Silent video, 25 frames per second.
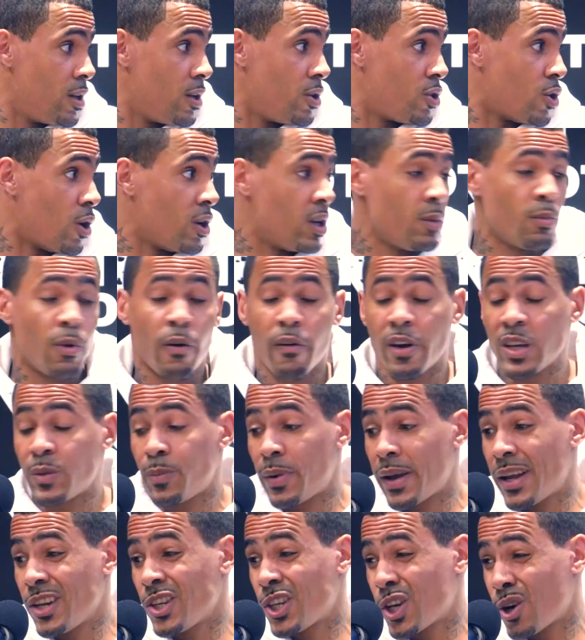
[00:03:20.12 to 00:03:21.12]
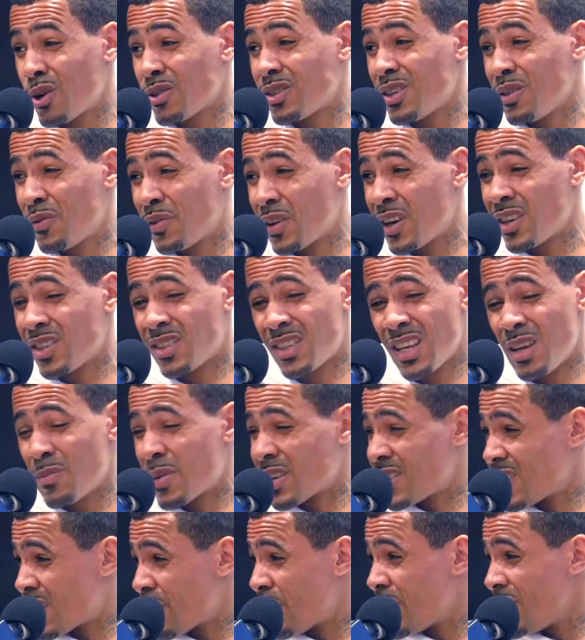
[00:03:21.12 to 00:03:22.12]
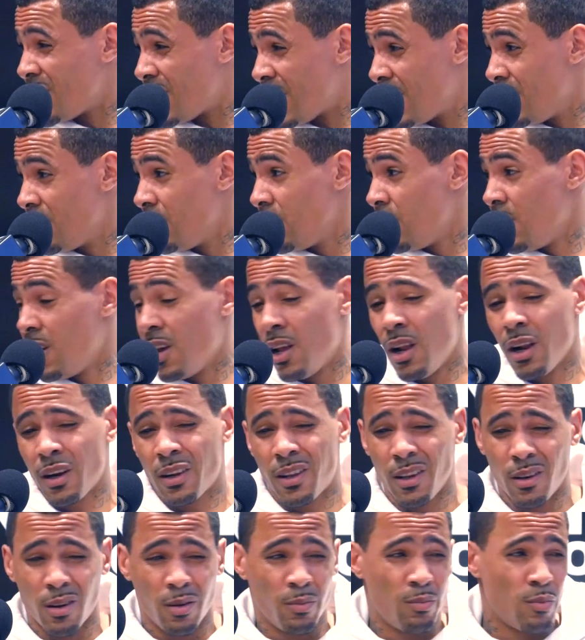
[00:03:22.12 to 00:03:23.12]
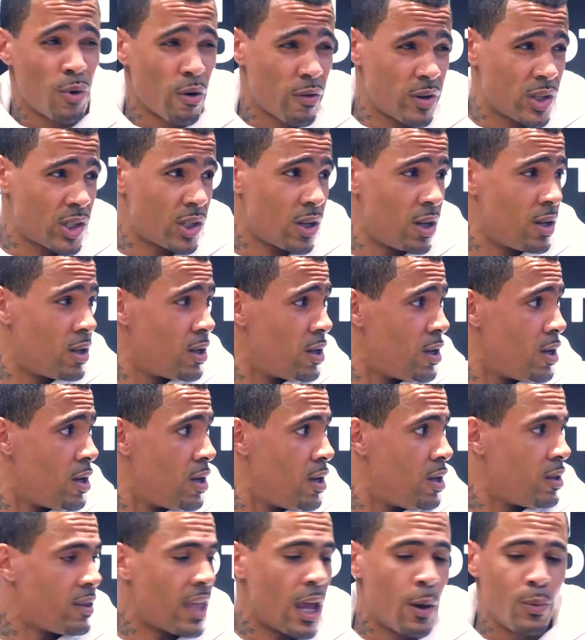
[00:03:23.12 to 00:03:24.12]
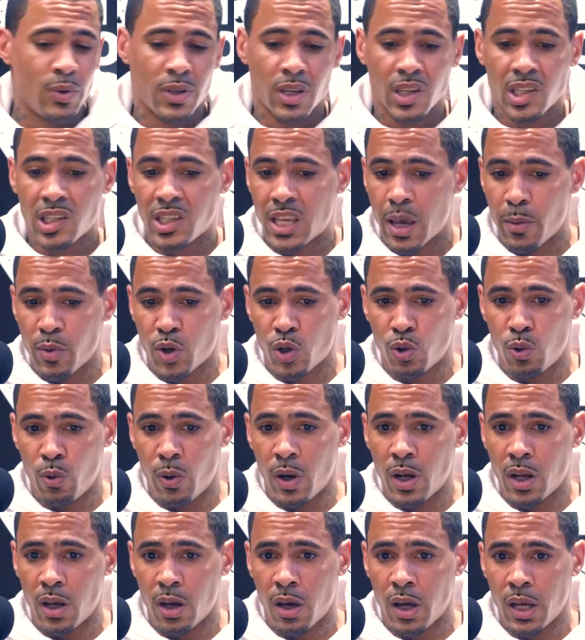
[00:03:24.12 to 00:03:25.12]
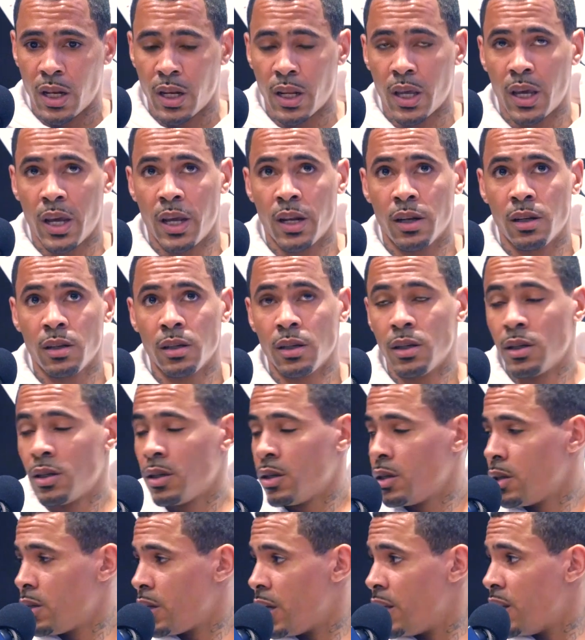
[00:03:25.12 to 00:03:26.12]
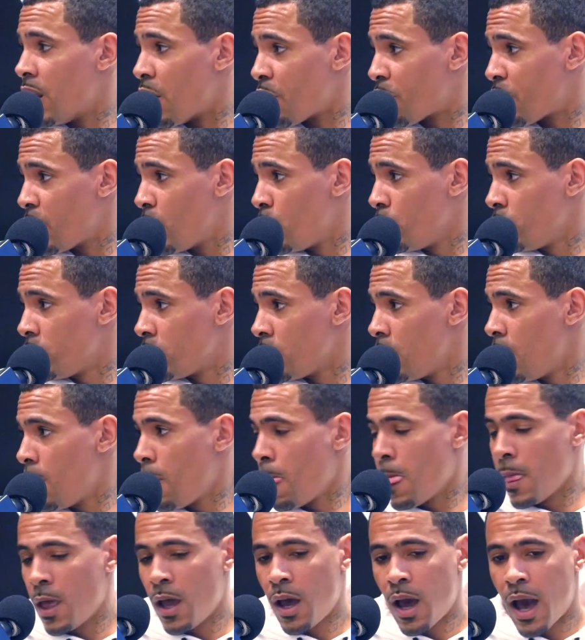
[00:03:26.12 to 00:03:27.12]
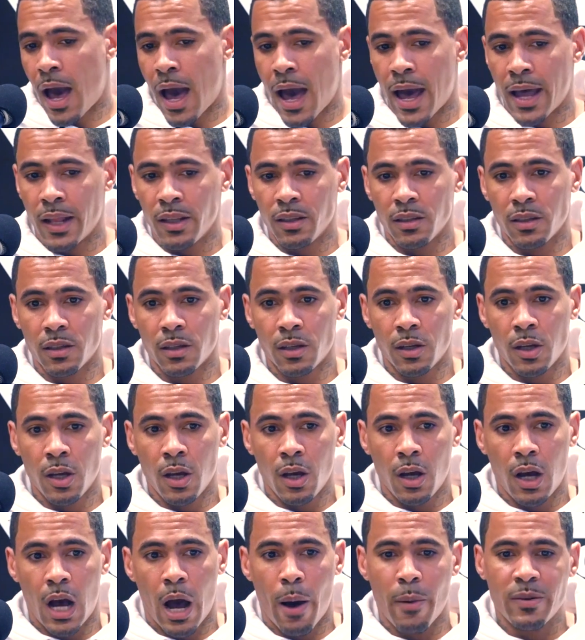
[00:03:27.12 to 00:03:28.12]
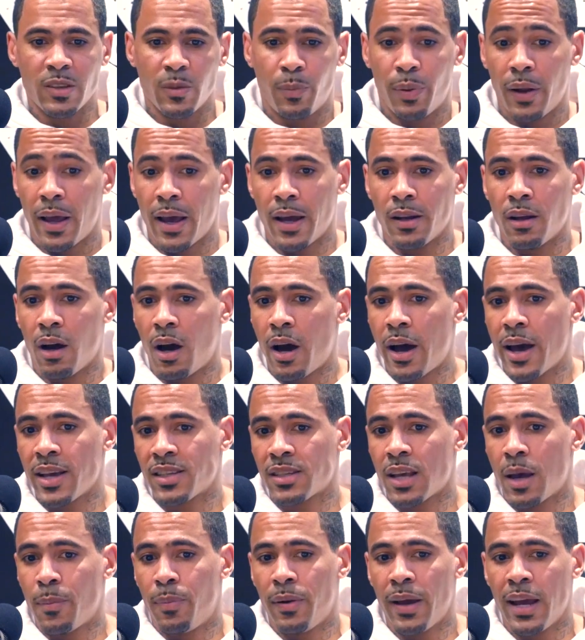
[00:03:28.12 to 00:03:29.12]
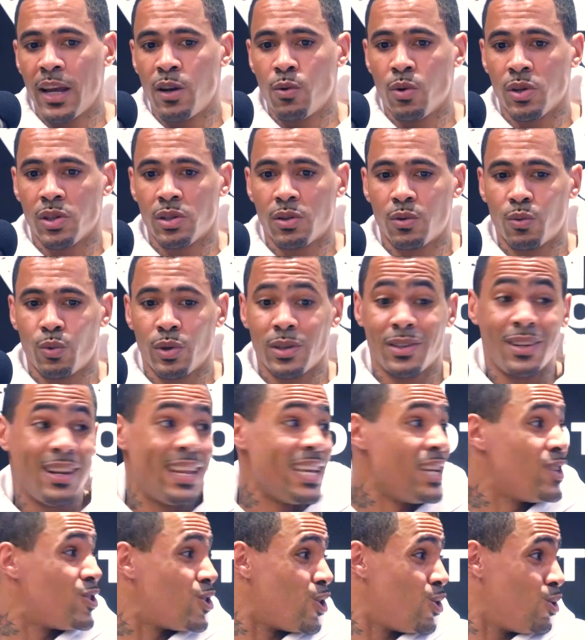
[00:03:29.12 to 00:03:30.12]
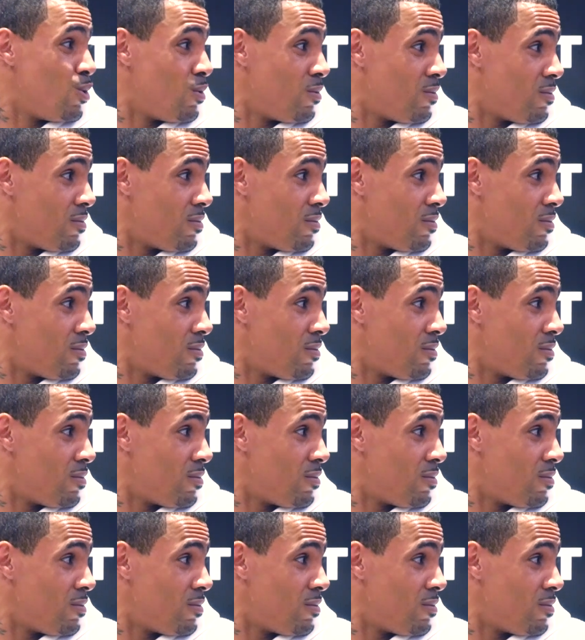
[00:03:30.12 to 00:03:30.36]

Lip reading: Jody Morris playing Chelsea first team at 17, Clinton Morrison, they was exceptional in that field. And I was a player, the highest I played was League Two.